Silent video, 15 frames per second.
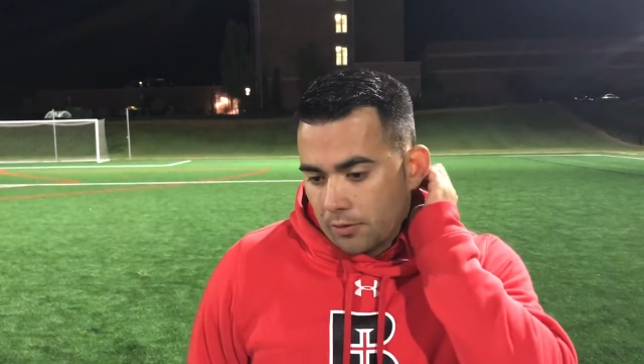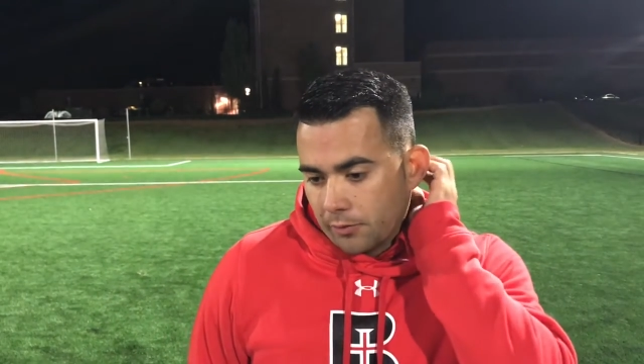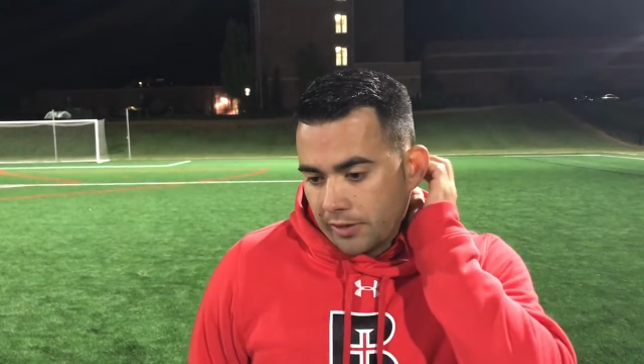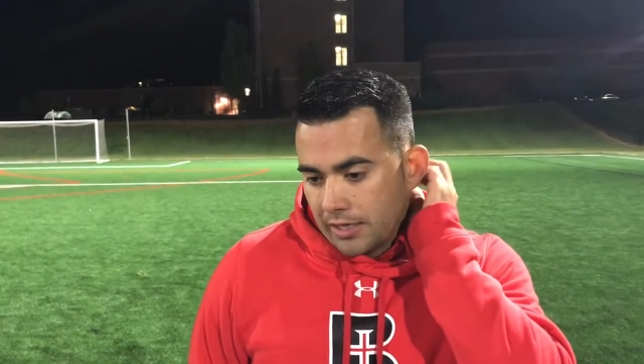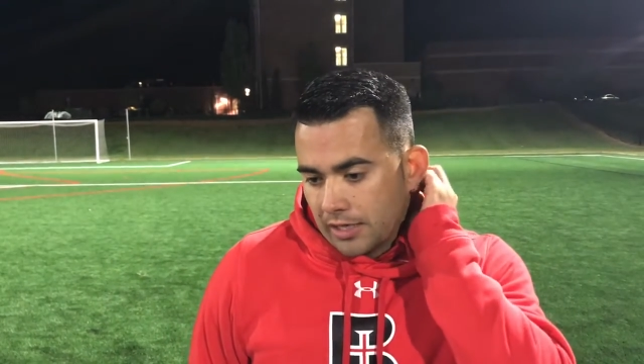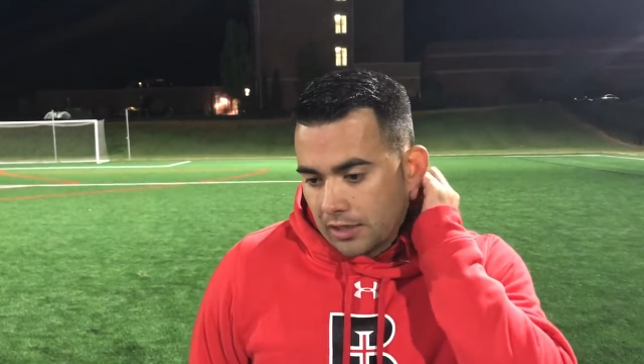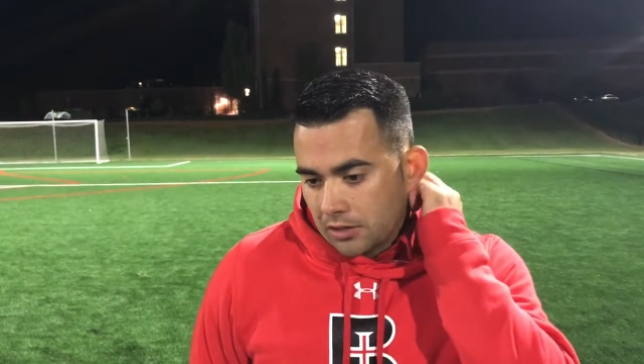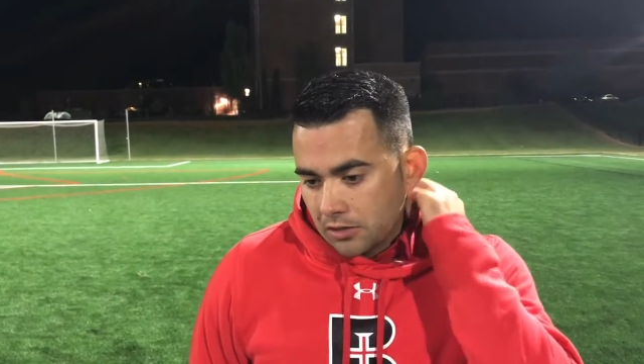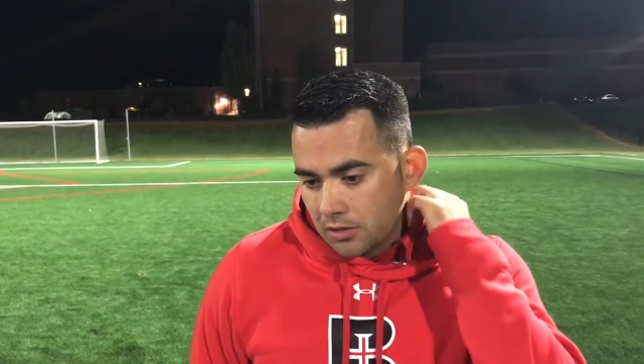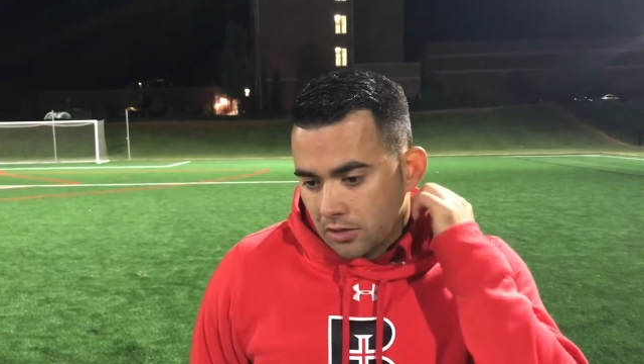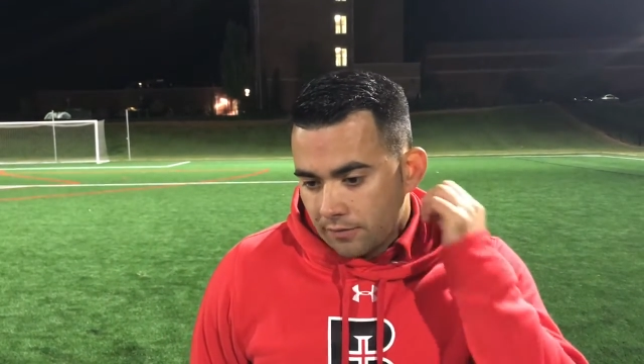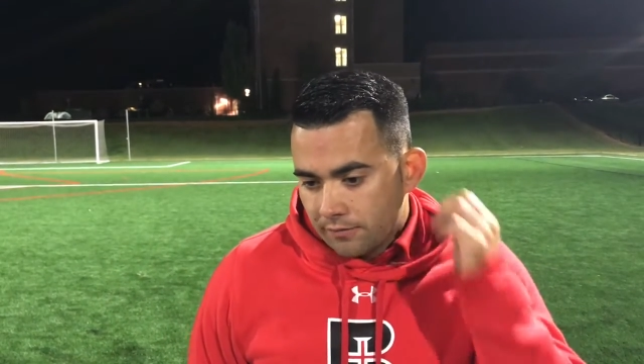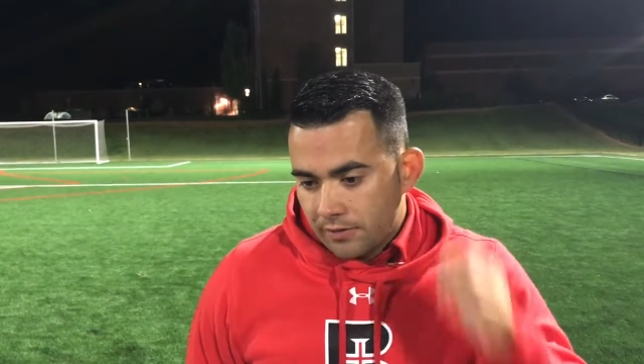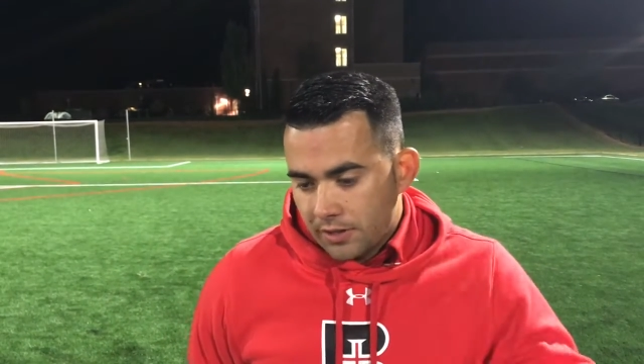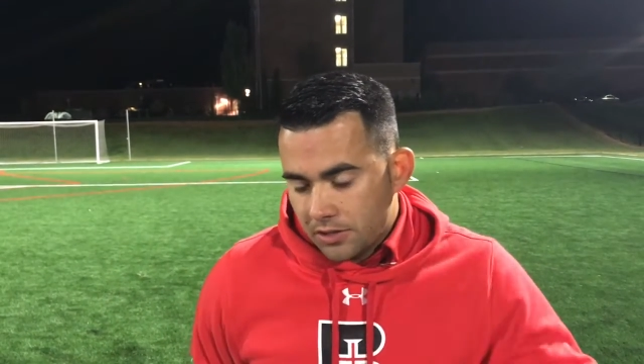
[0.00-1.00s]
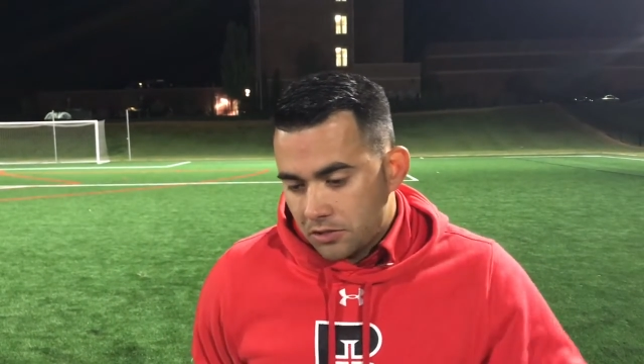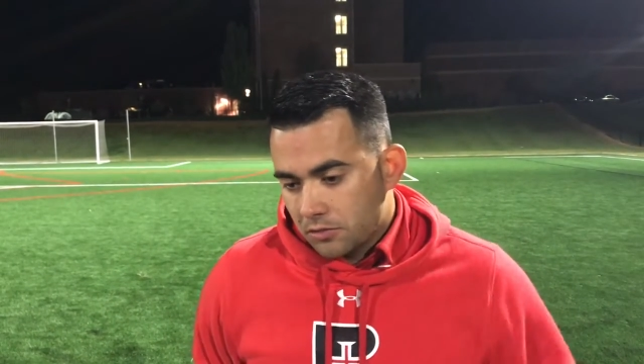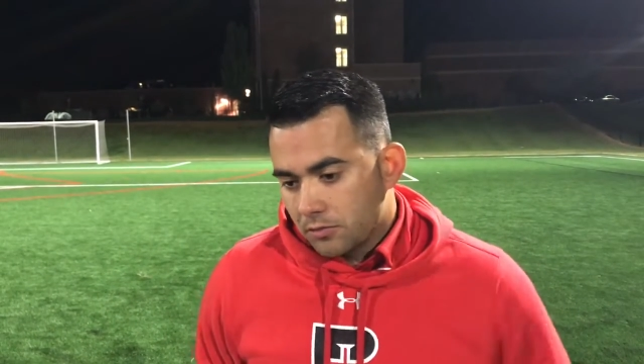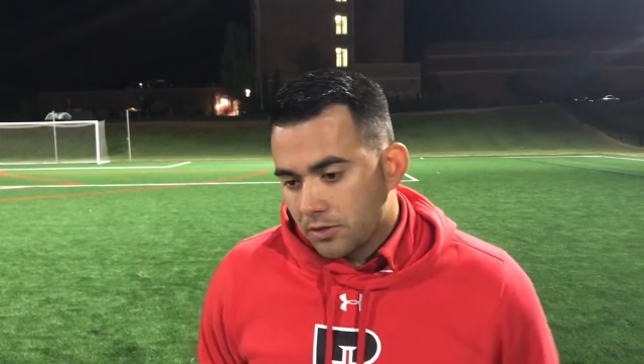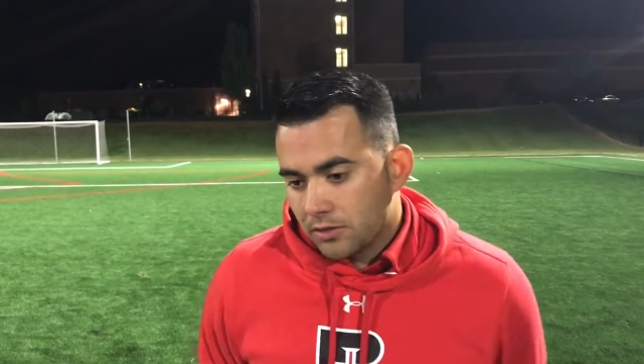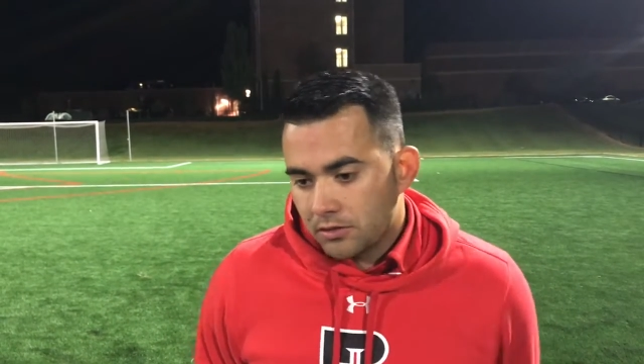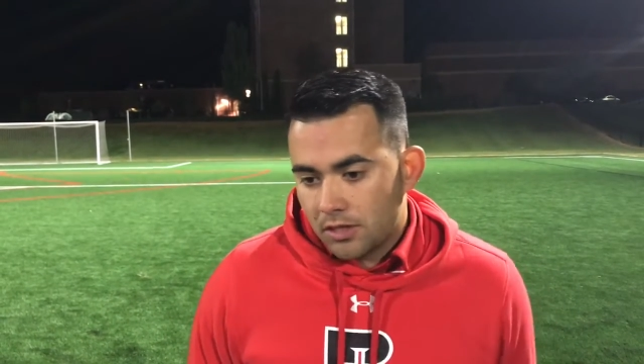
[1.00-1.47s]
we got good combination
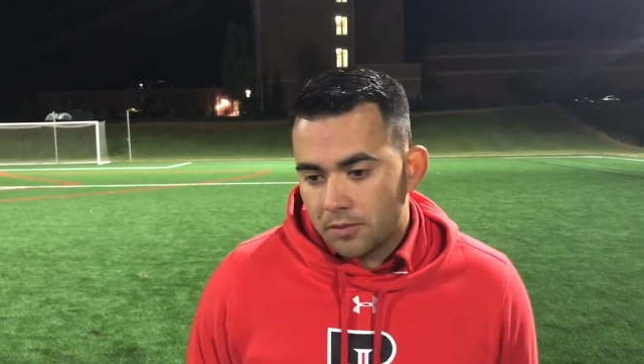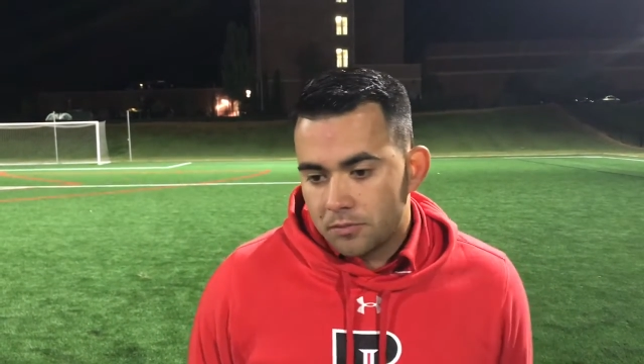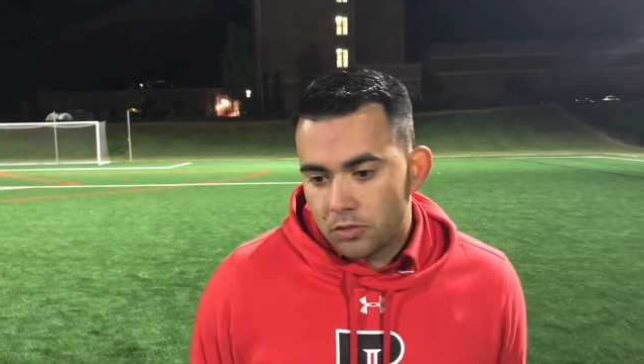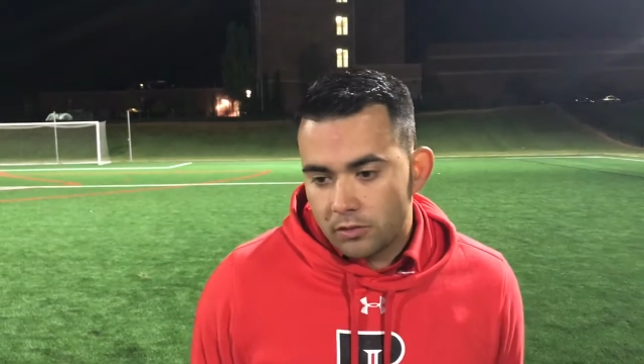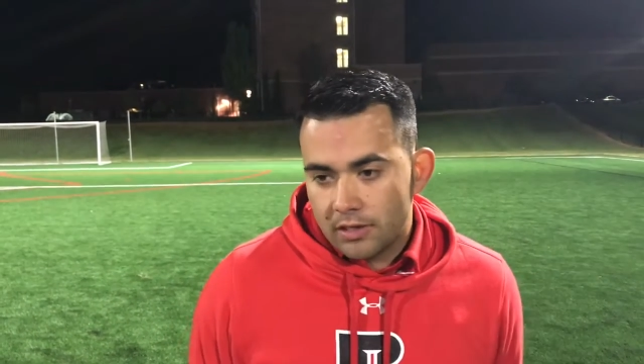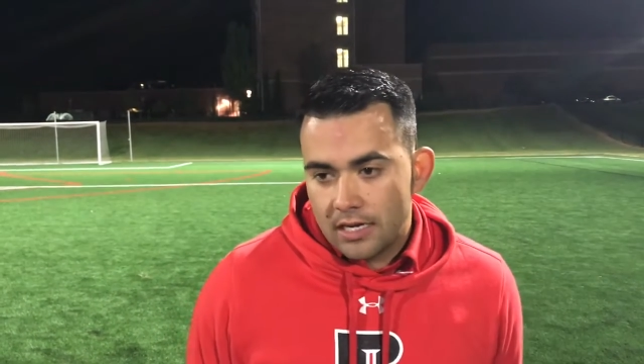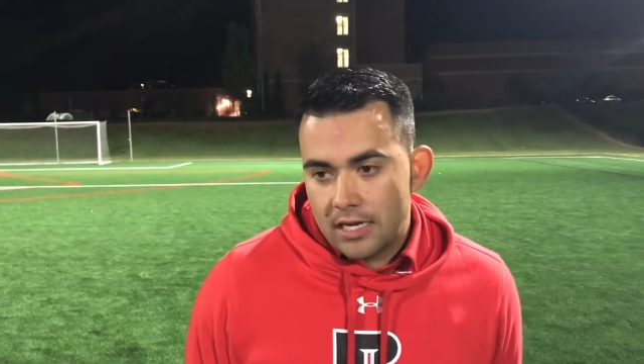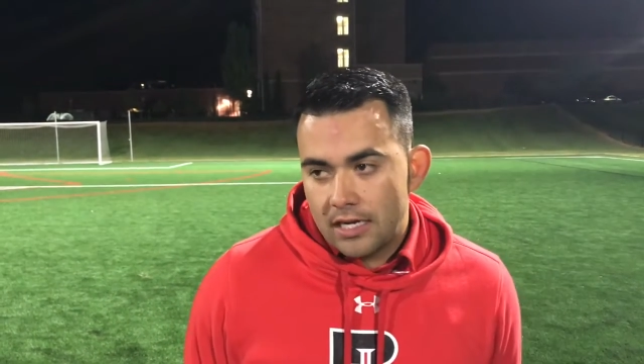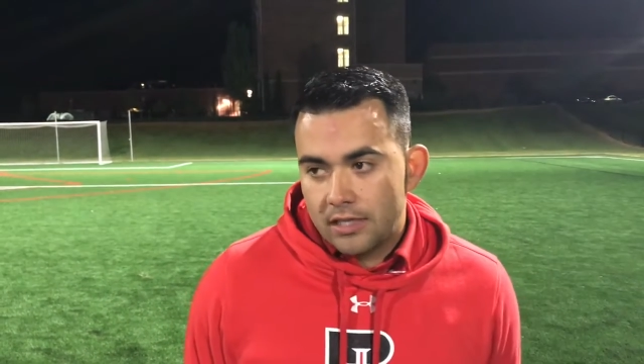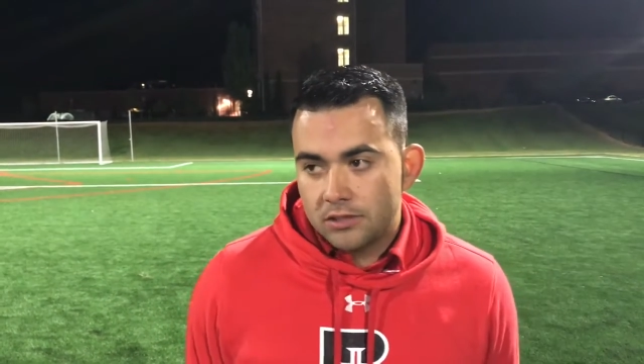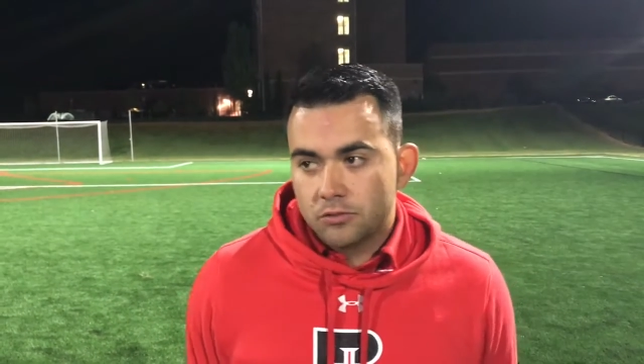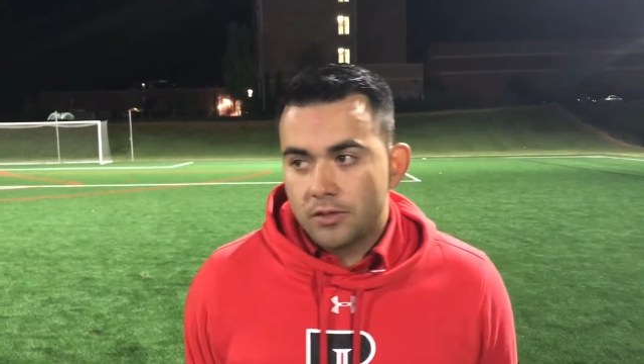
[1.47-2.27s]
with the top three guys.